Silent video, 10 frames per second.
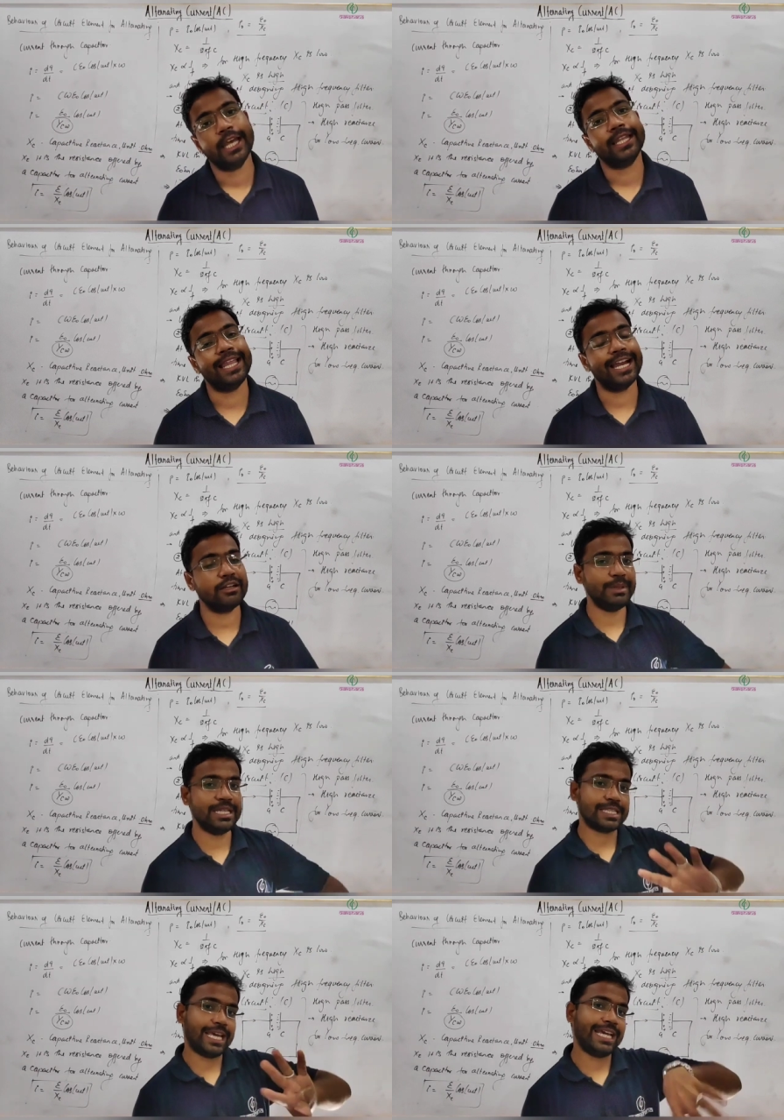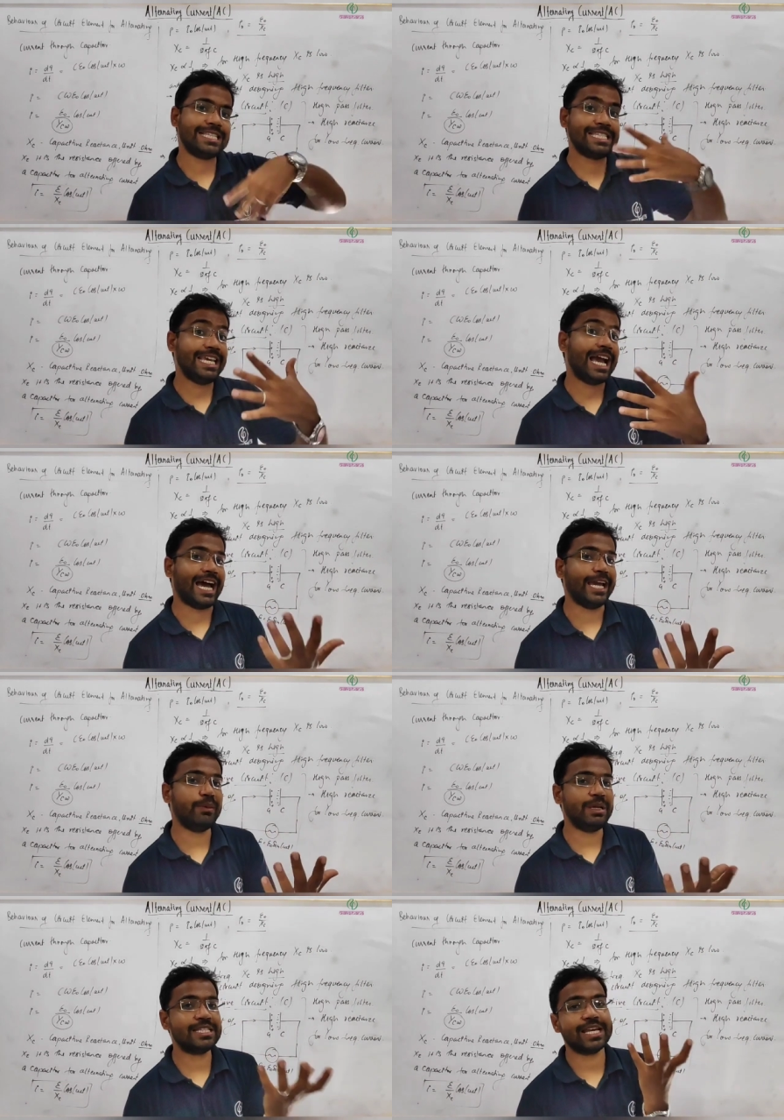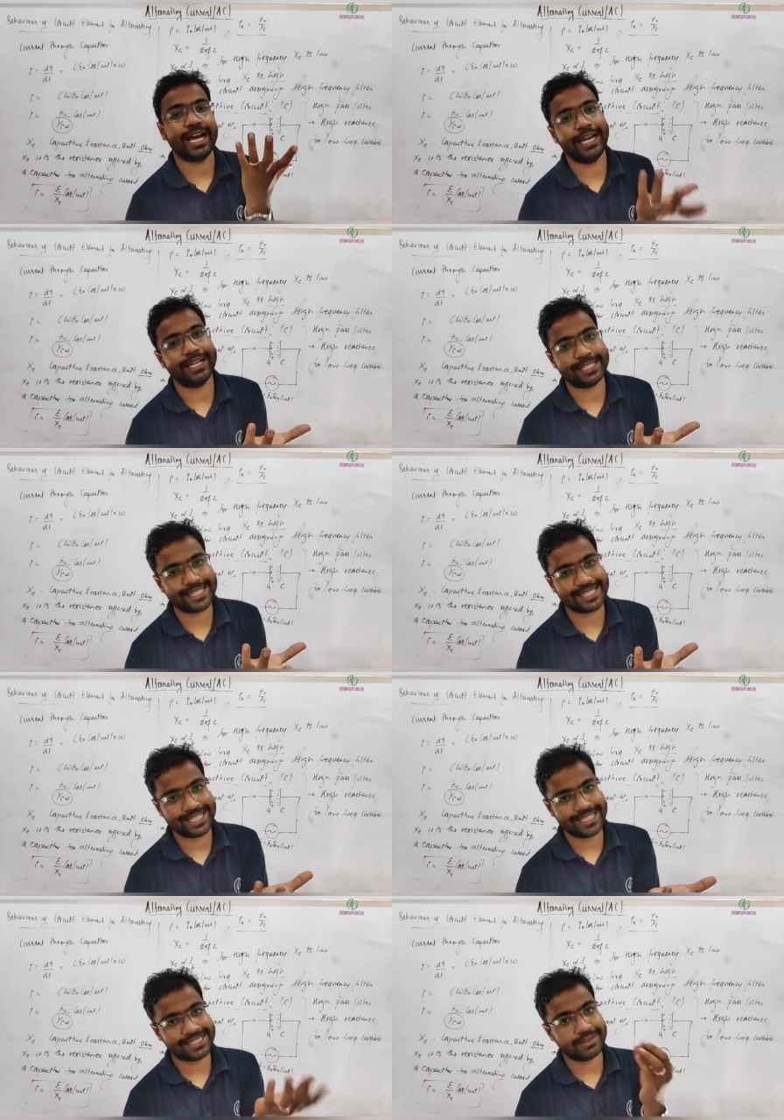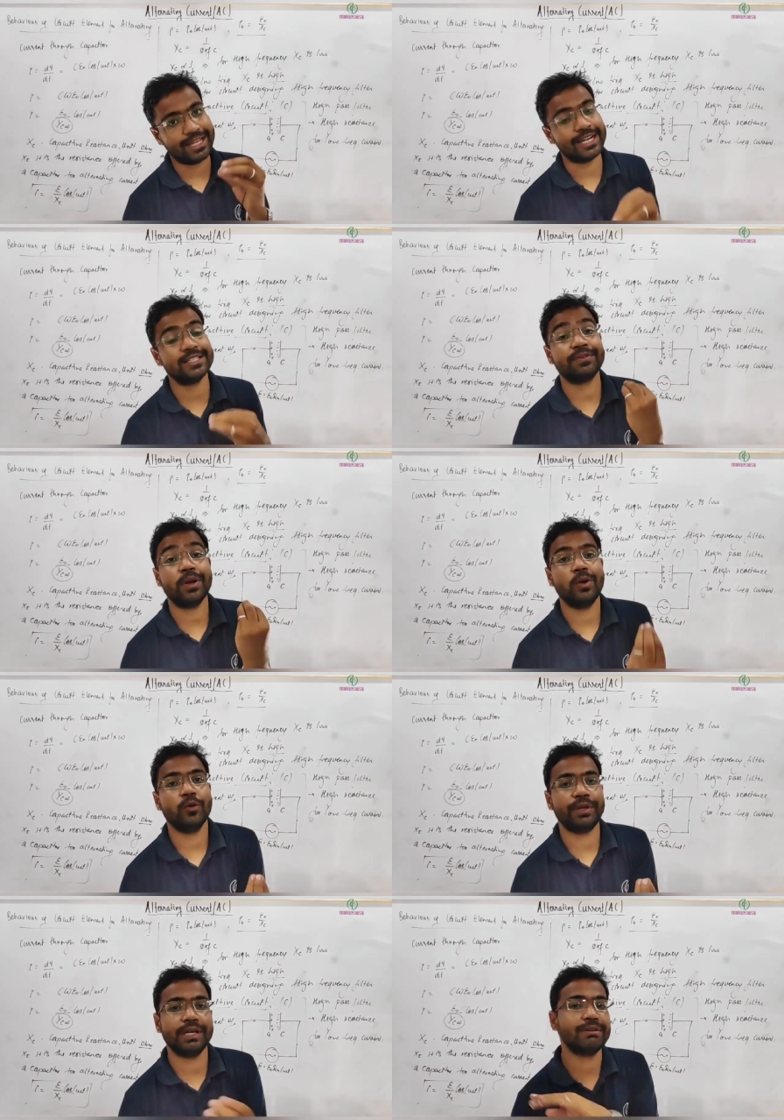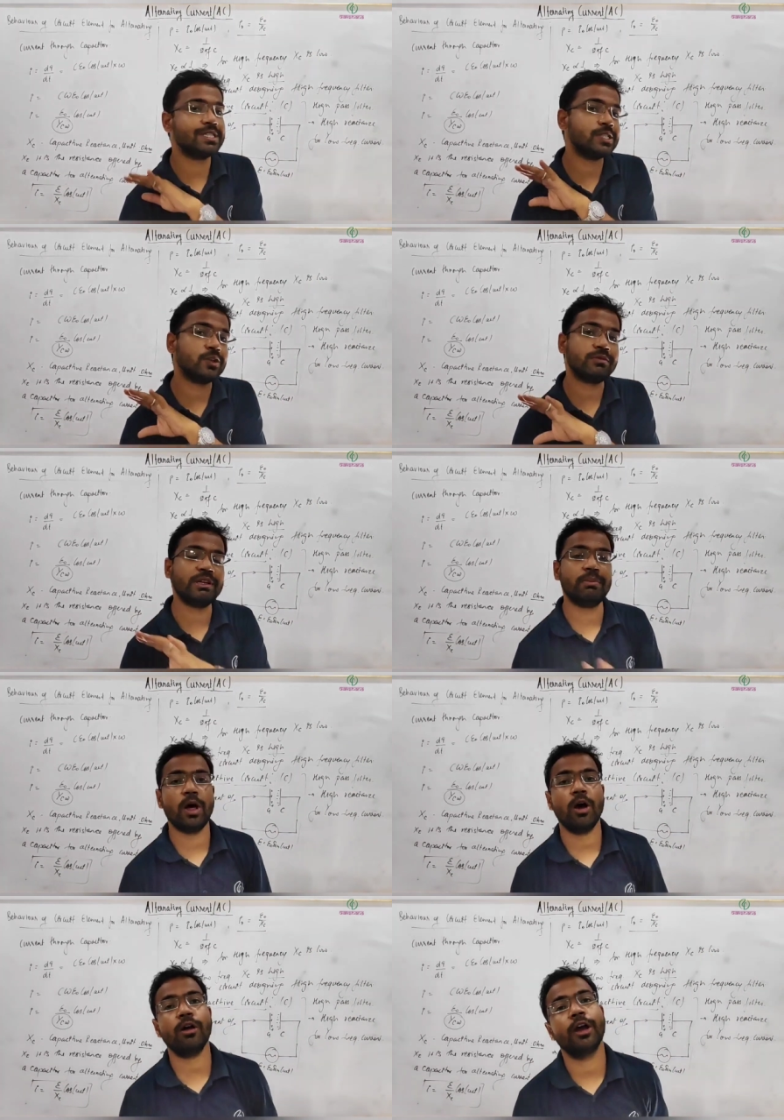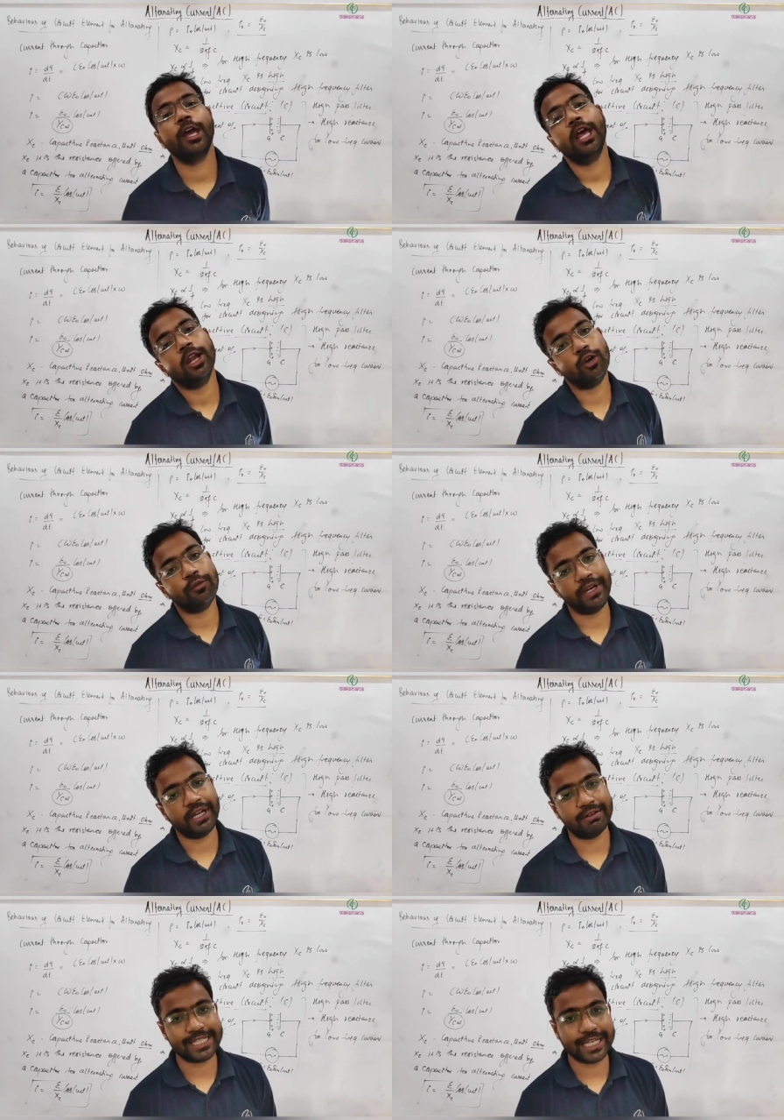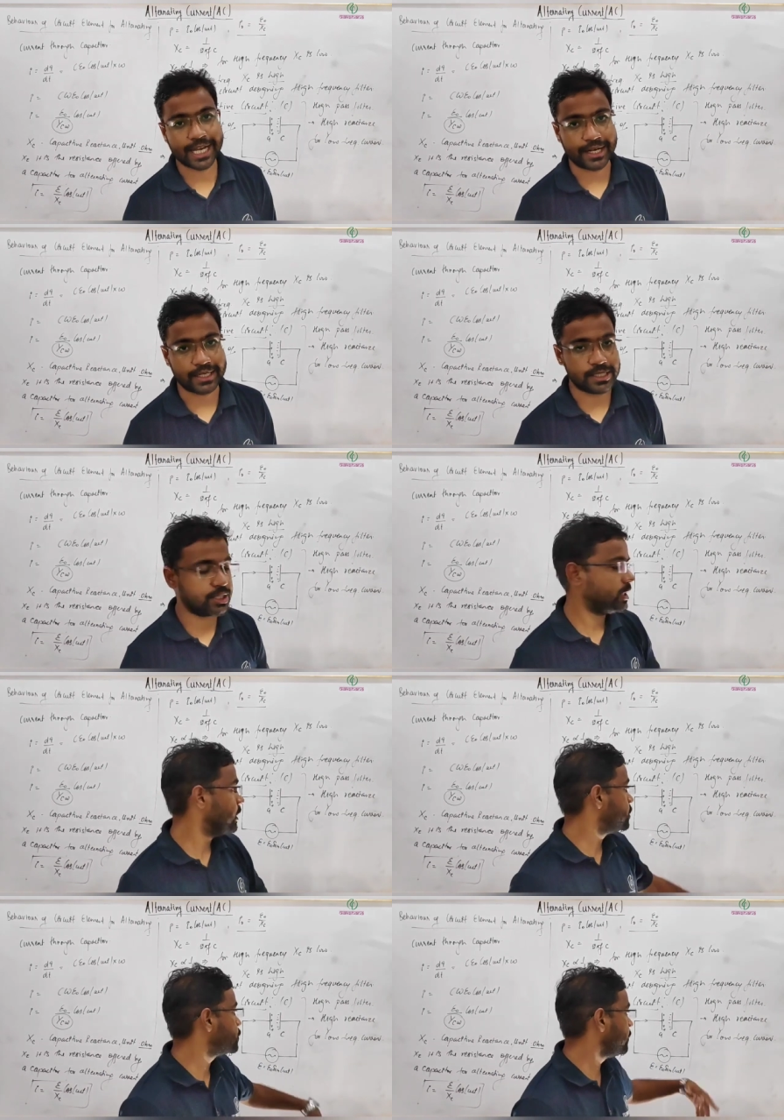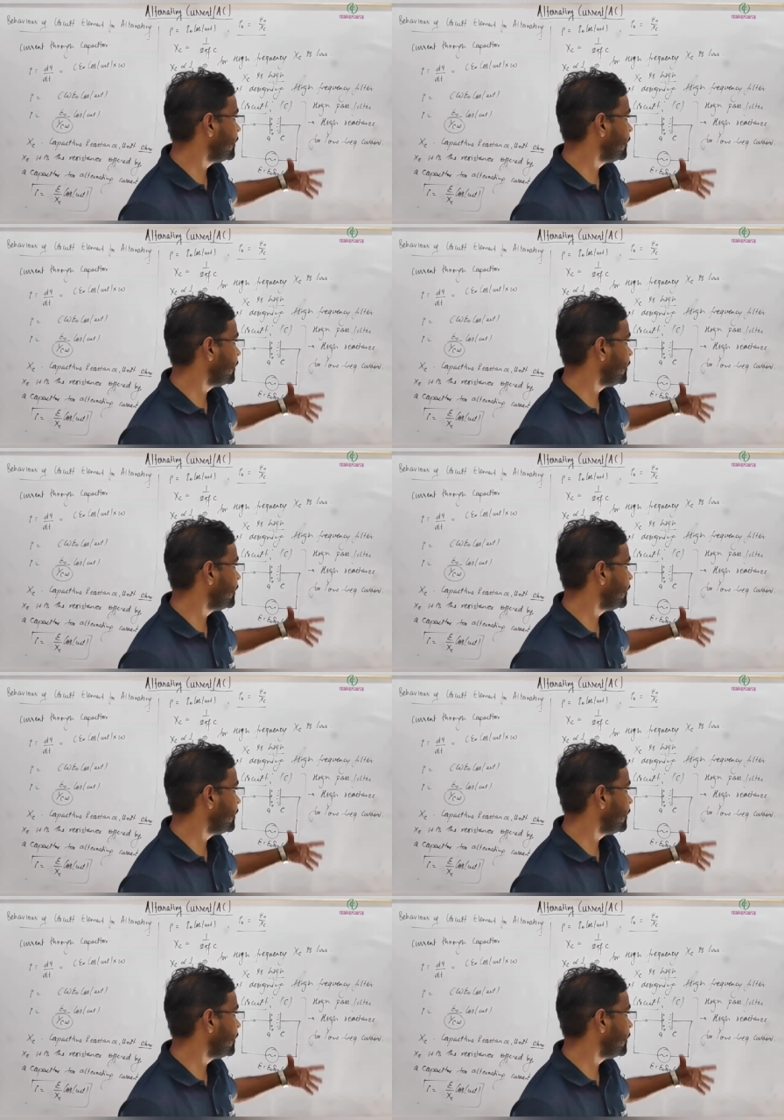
That means XC high means high resistance, that is for low frequency, so it will block low frequency current. So